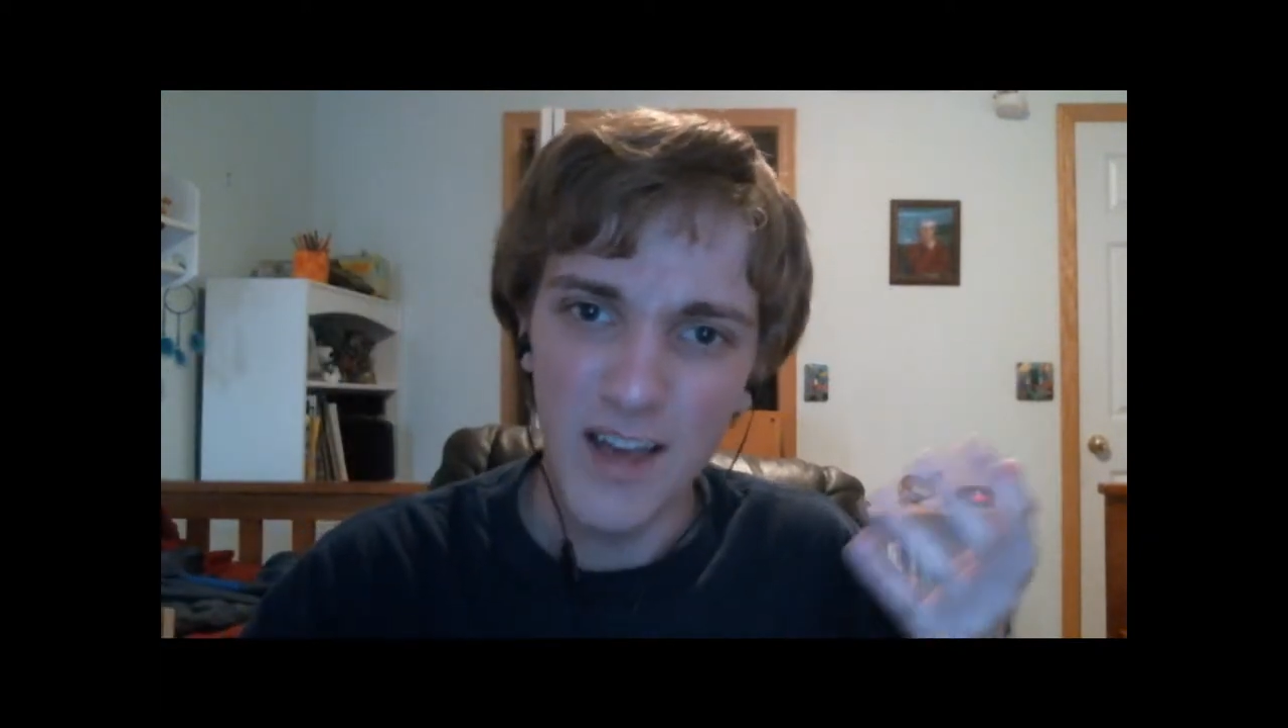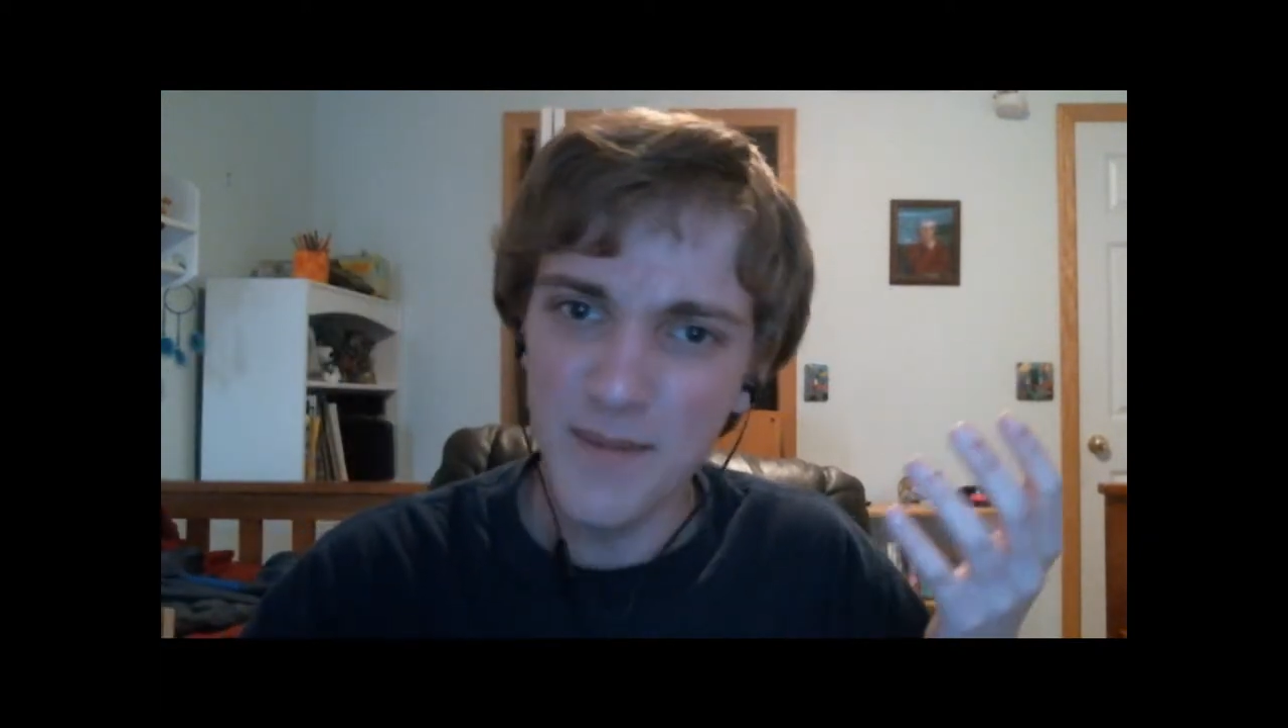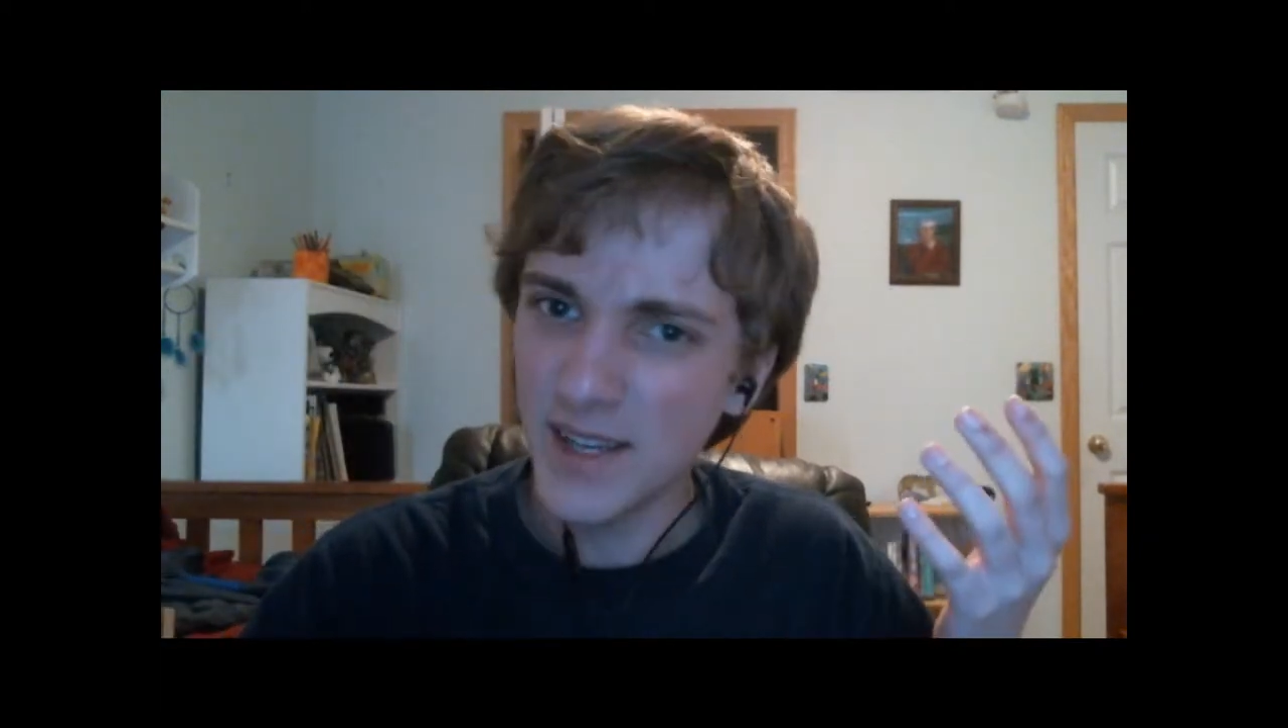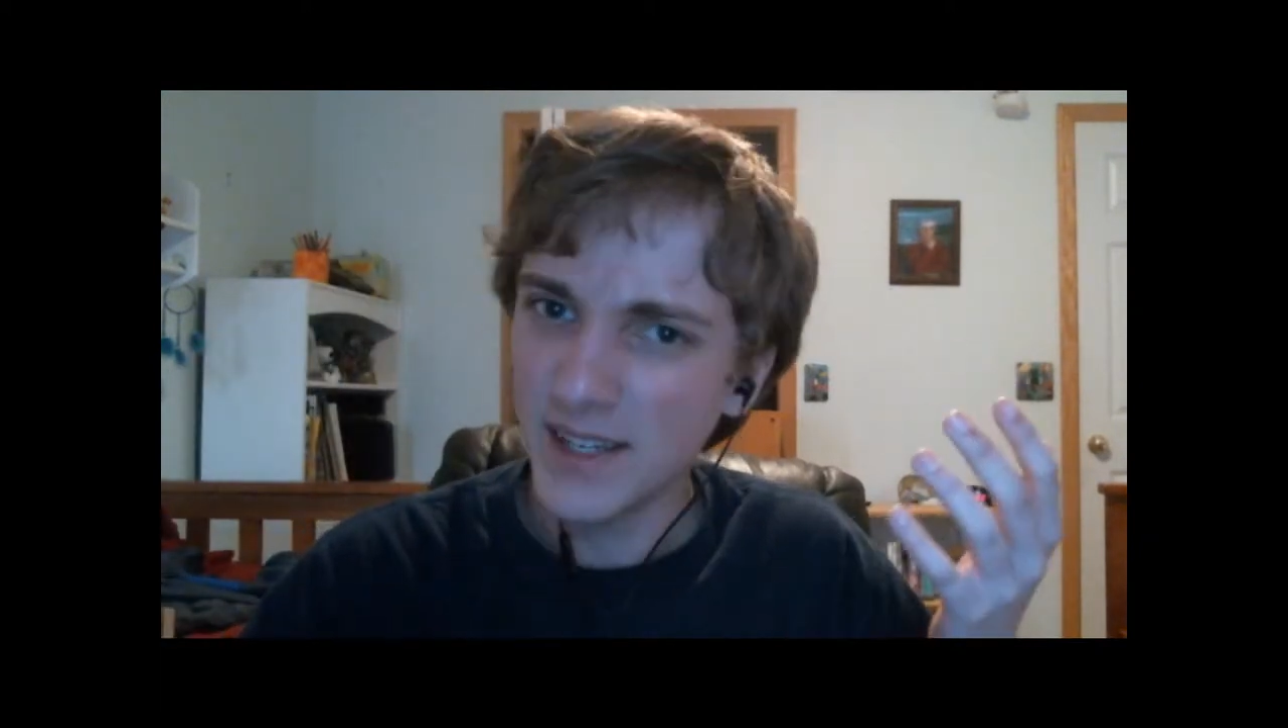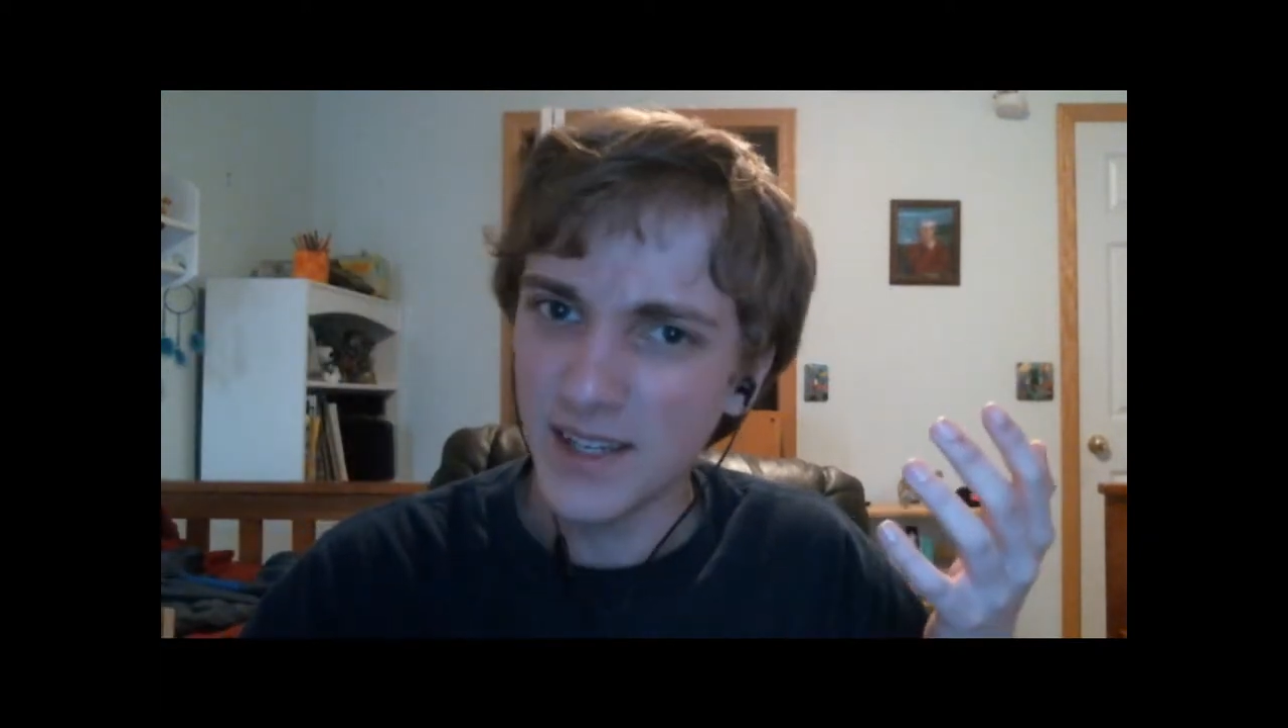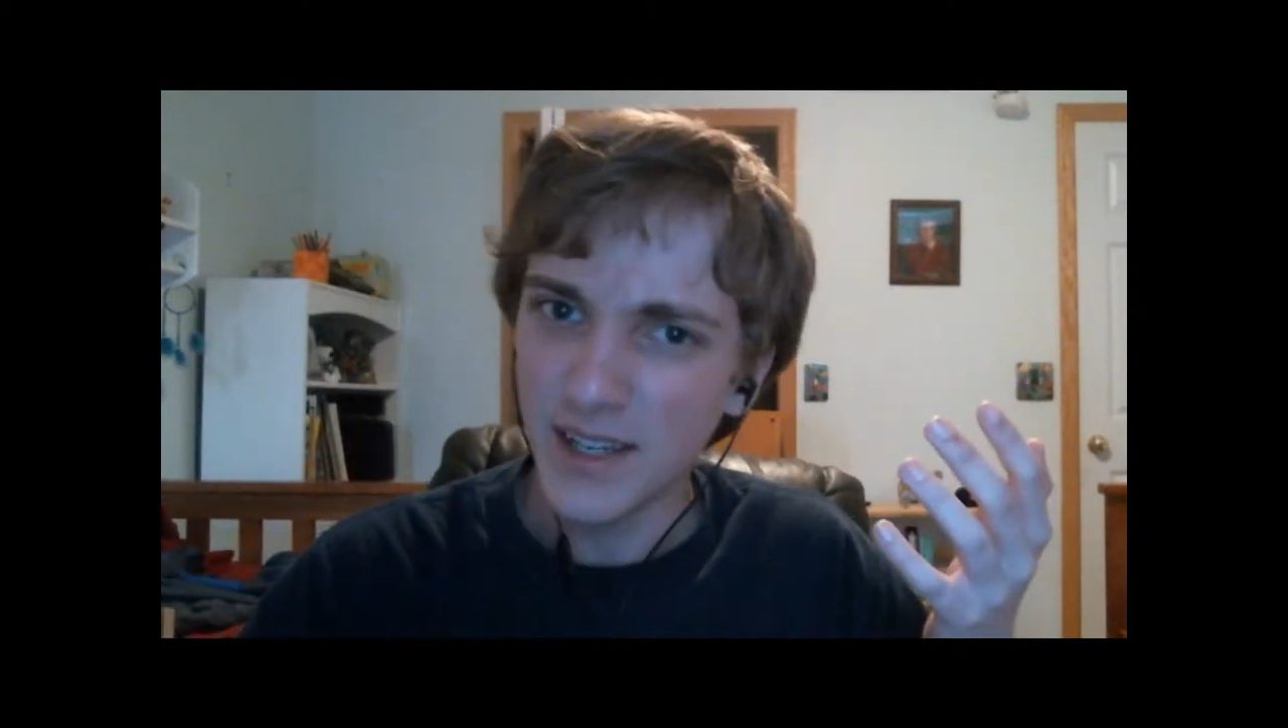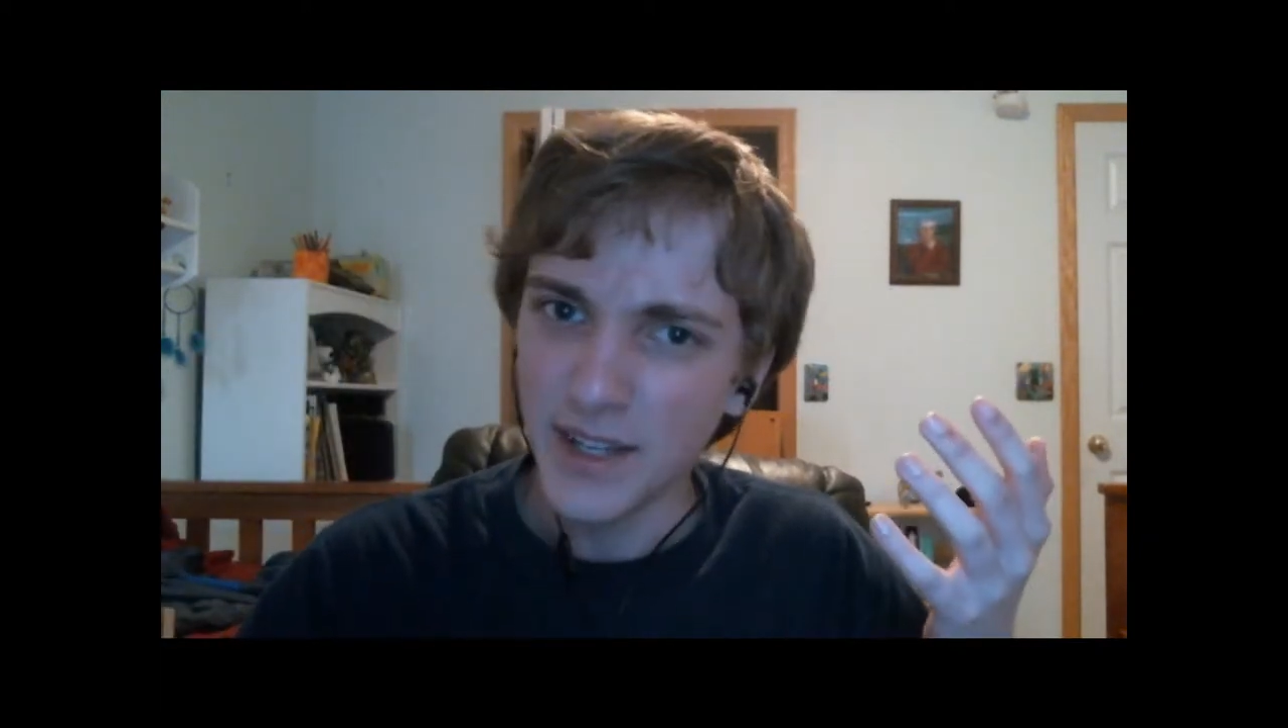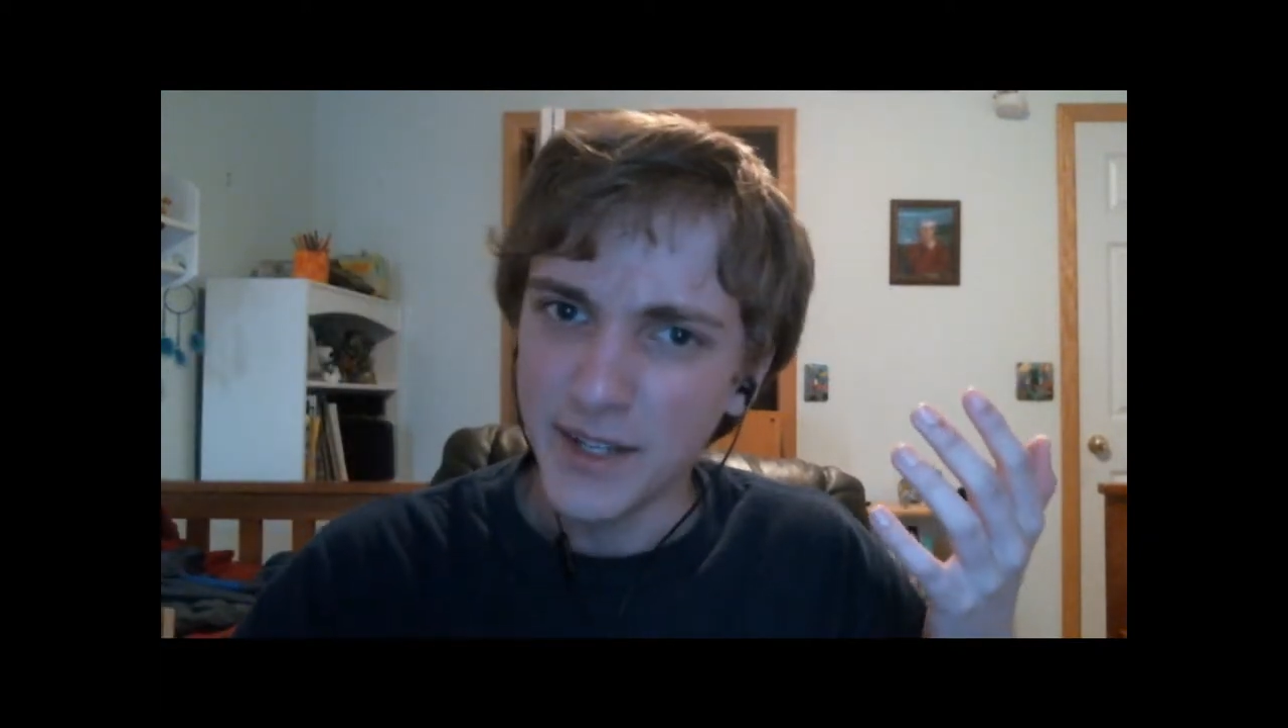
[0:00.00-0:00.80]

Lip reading: I mean,